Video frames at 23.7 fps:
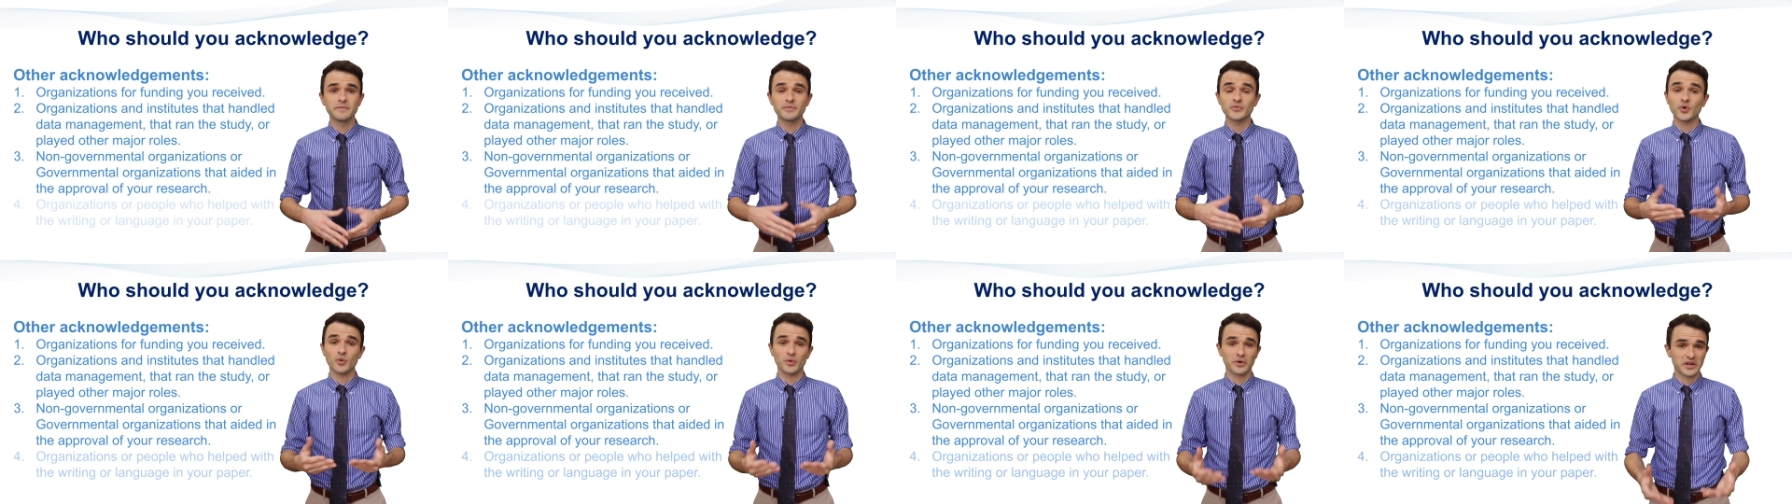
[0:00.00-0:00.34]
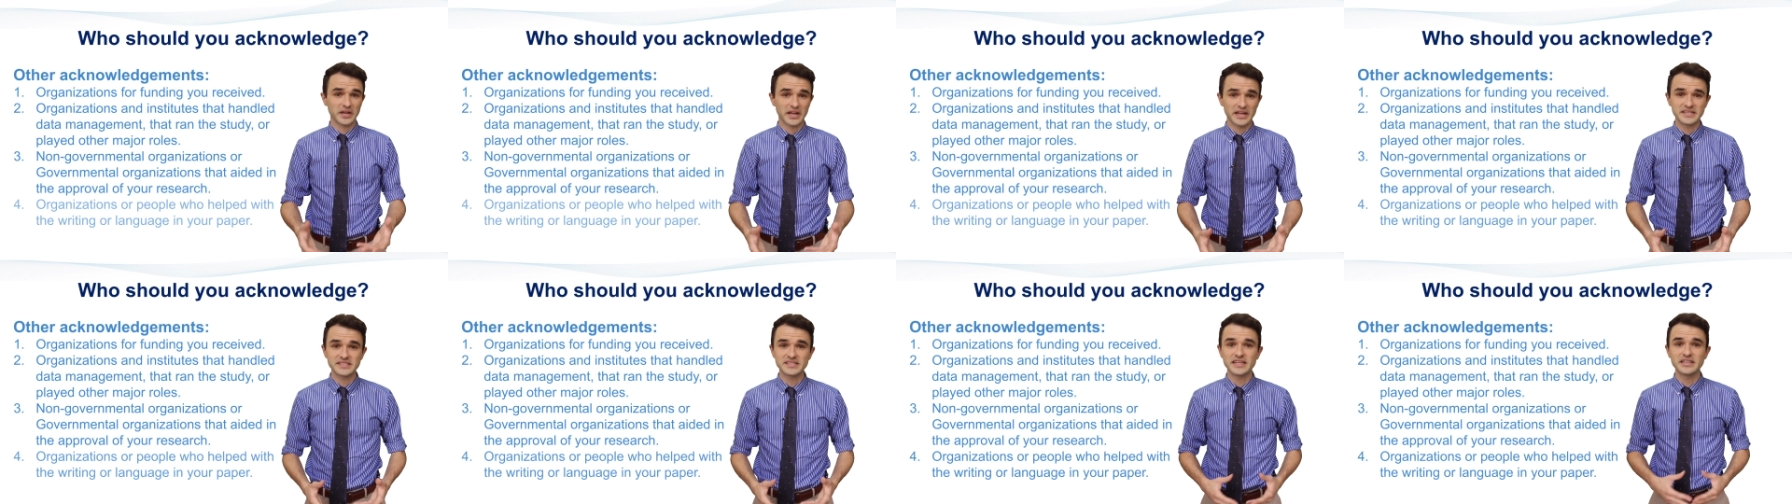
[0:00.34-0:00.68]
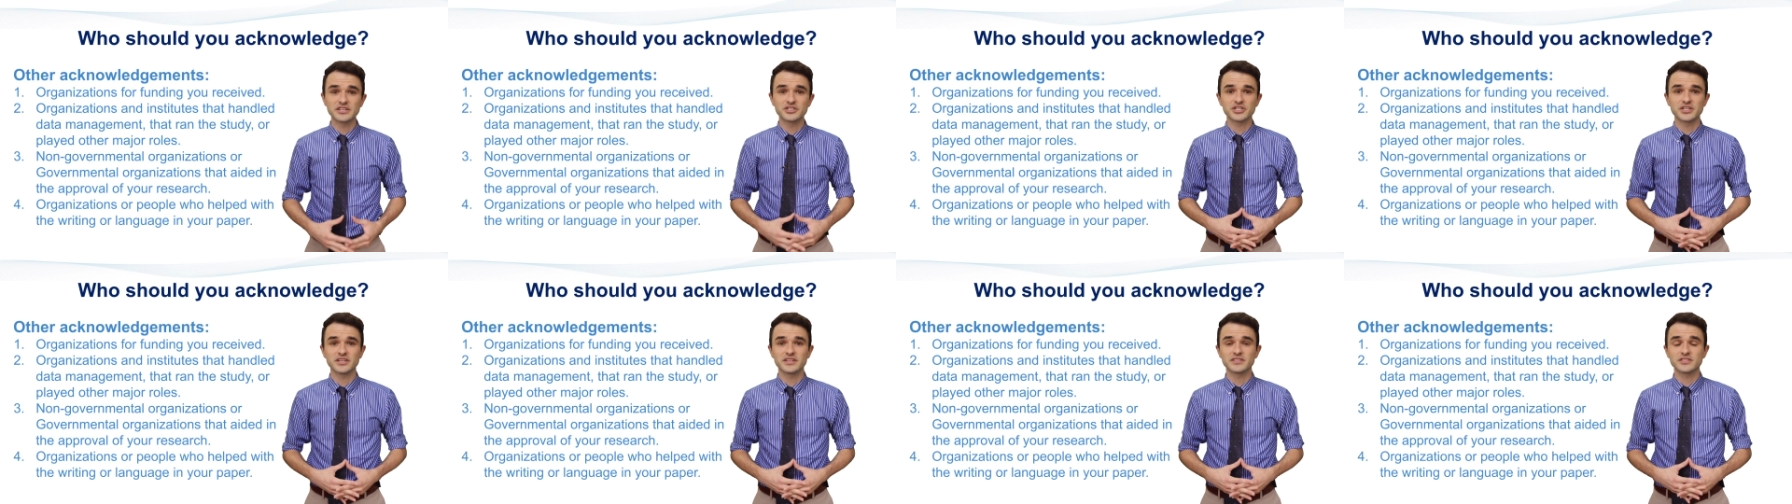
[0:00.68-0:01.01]

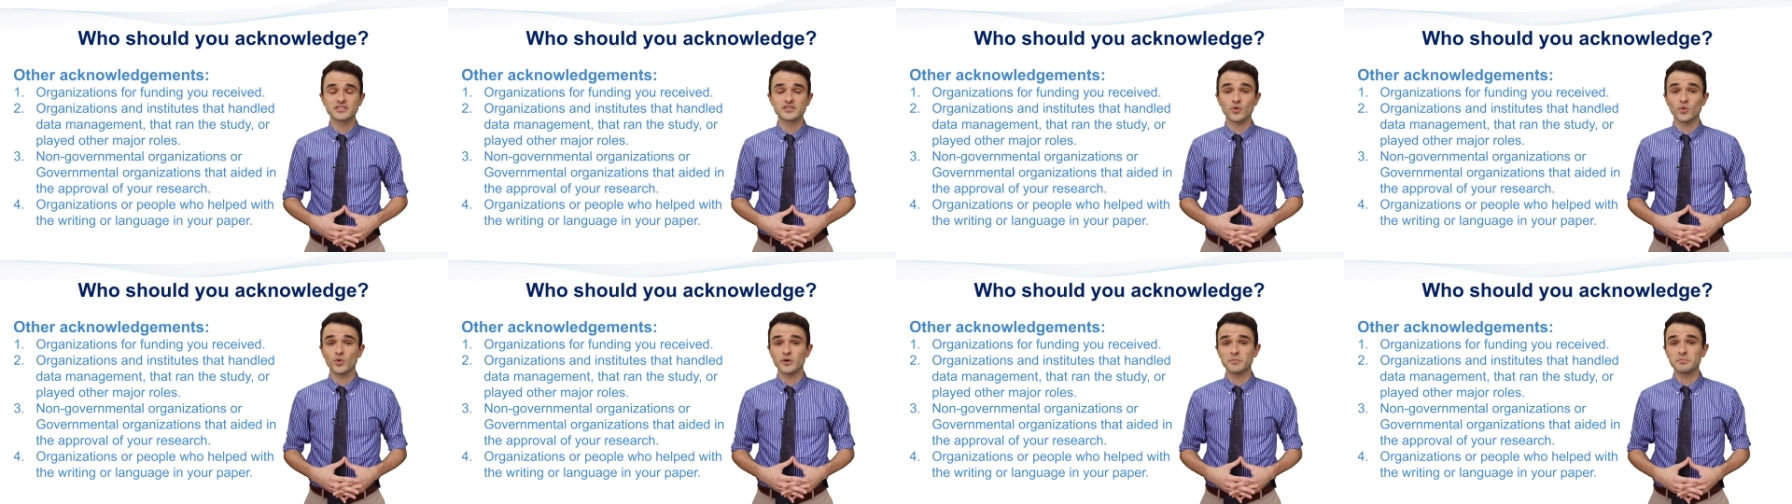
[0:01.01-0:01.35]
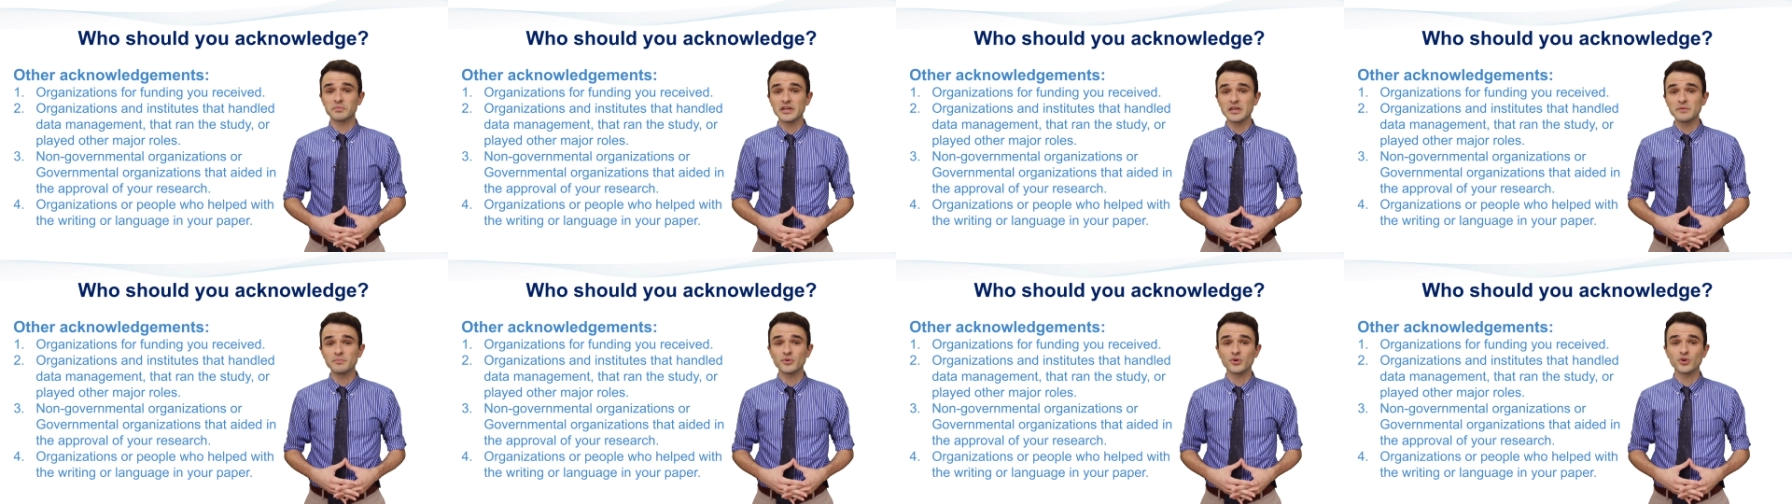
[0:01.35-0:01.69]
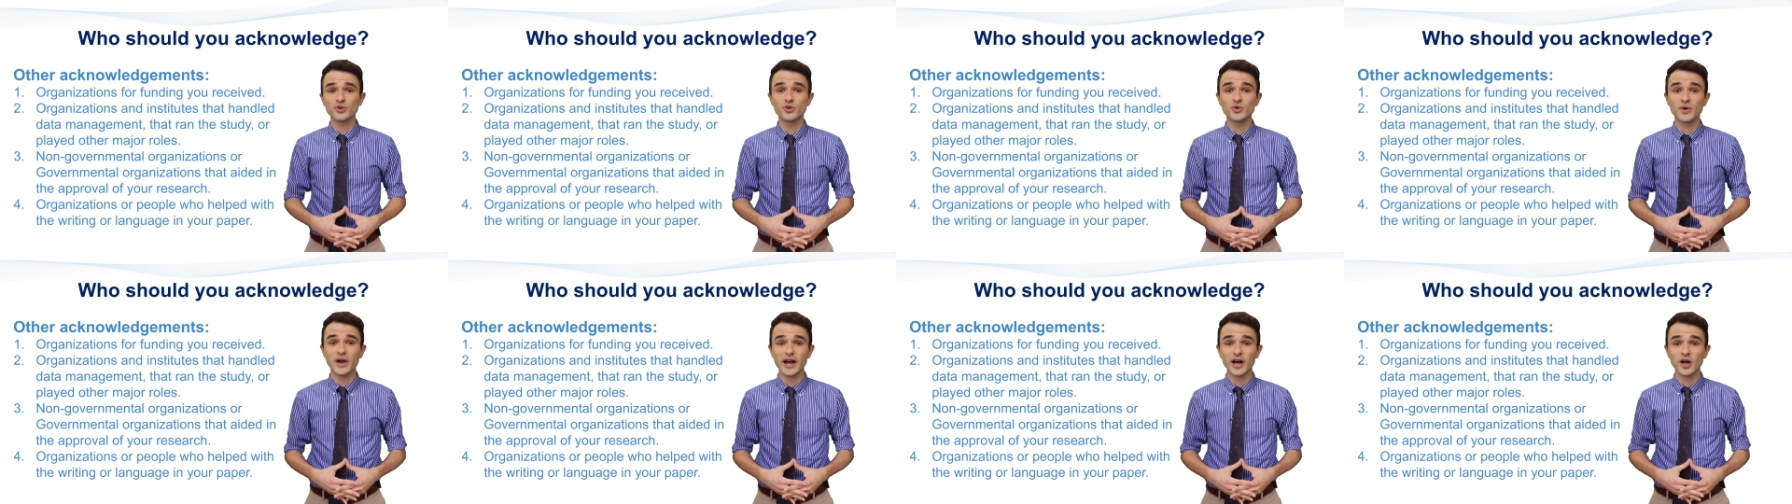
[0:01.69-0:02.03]
organizations or people
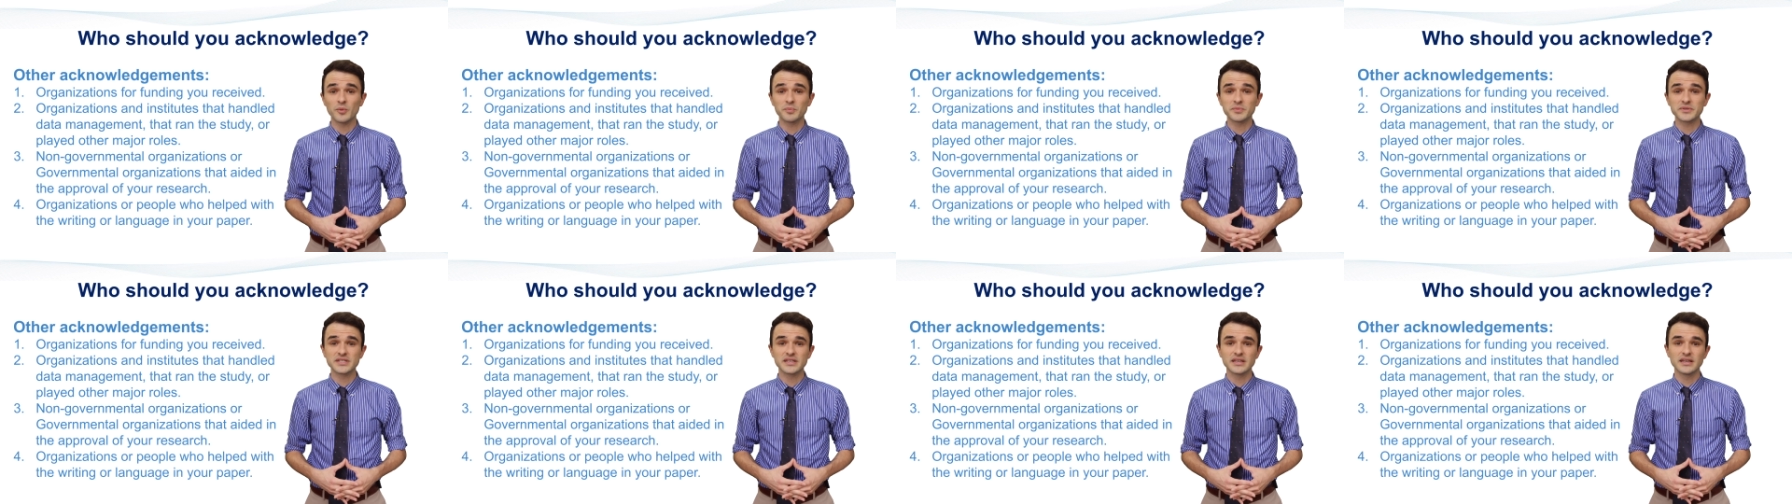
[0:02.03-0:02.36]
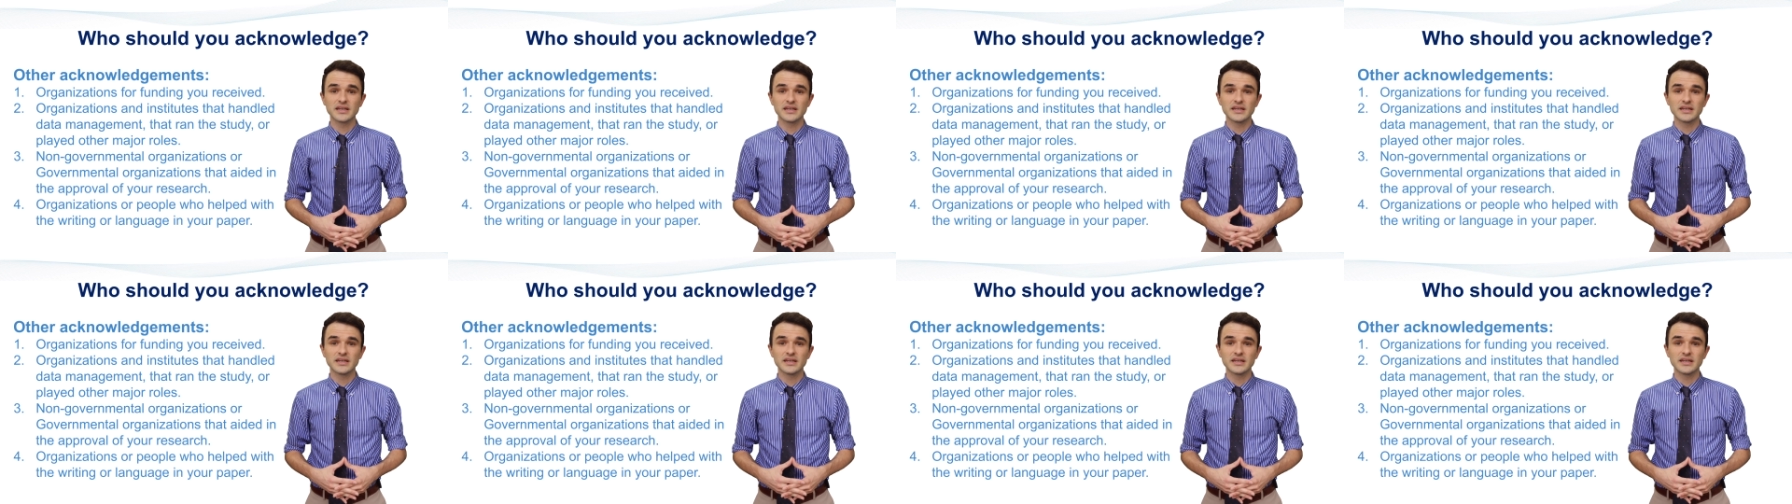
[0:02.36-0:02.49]
who helped